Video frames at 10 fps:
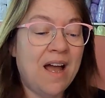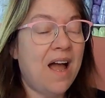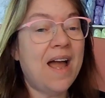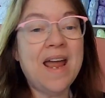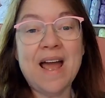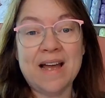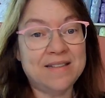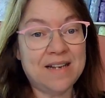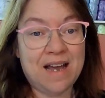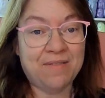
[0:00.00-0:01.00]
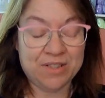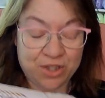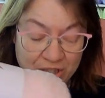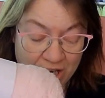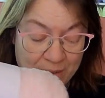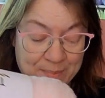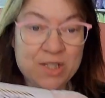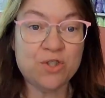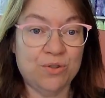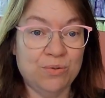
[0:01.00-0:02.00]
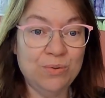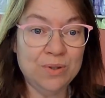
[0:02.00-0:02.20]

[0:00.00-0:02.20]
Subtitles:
I had to have it. She got me two.